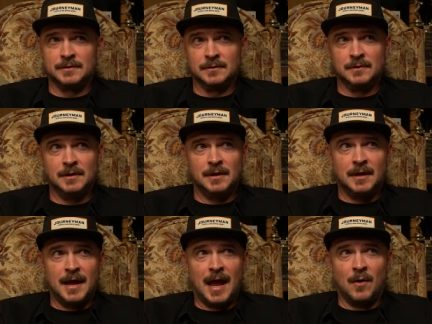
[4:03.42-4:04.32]
to
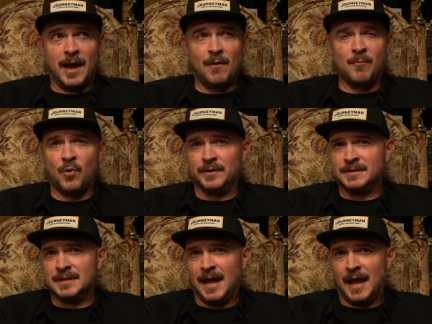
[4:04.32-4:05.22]
how important
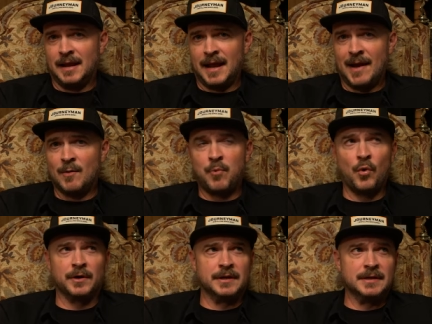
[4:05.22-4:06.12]
is that? How
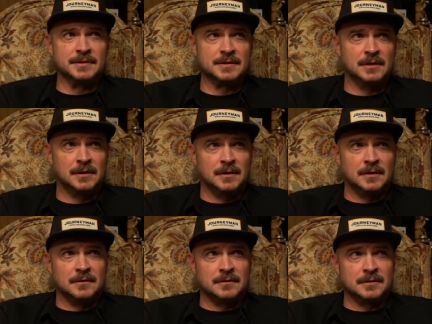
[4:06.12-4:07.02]
important is
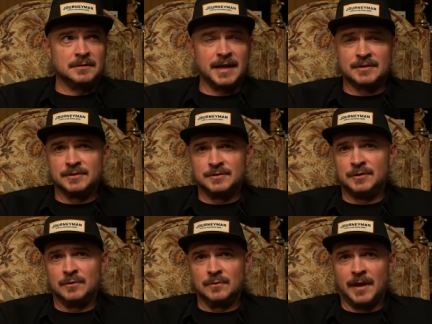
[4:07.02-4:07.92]
Texas
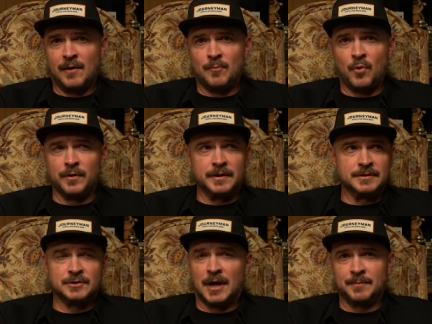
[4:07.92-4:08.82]
2? How important
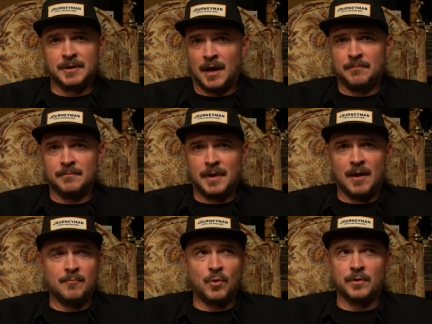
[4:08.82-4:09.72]
is Chop Top? How
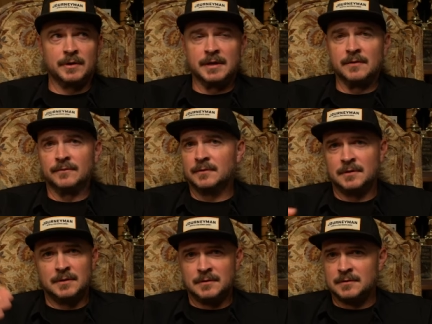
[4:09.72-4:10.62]
important is
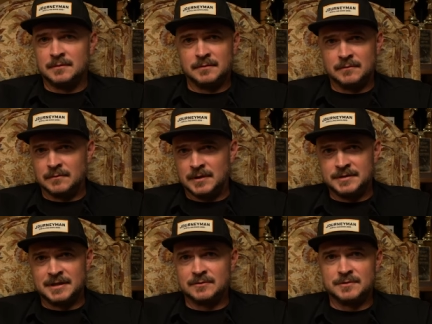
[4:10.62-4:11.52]

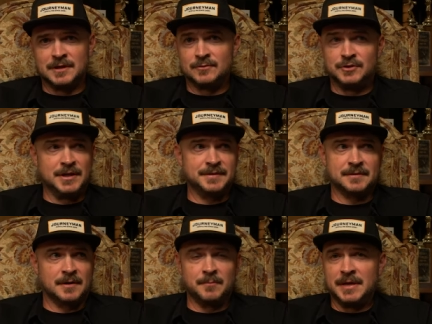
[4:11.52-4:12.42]
etc.
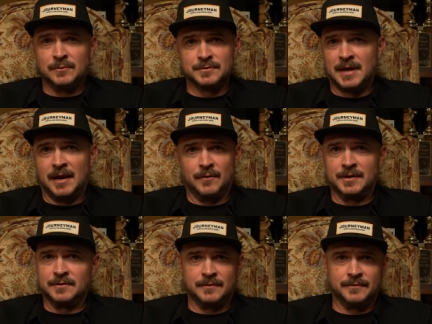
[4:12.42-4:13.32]
Jessica Biel's
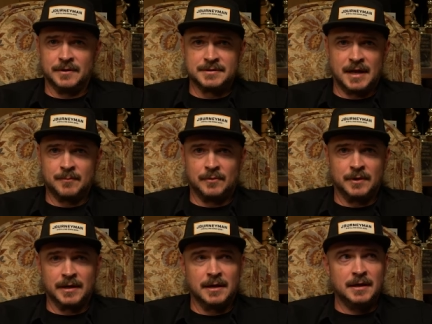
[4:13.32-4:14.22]
character, for example?
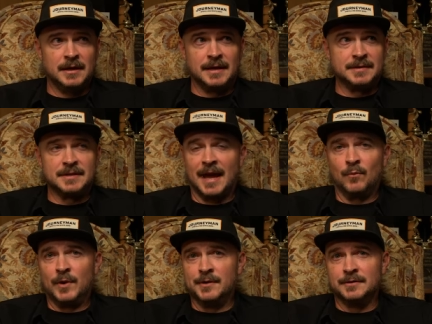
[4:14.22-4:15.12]
Like, is that
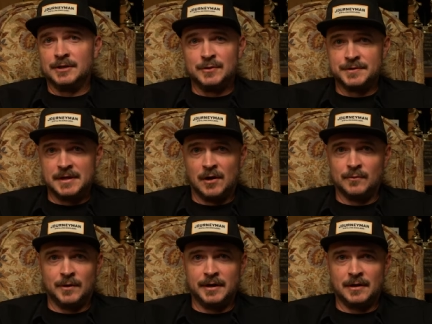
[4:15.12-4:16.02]
weird that you see her
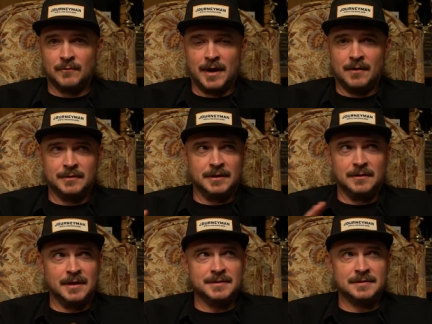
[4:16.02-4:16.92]
running around in
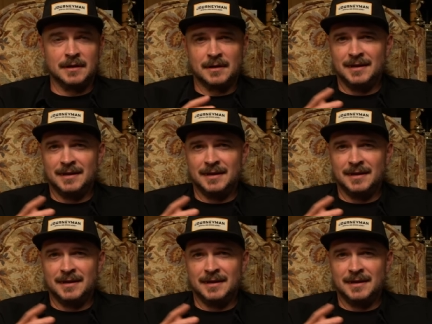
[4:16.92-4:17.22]
this? Like,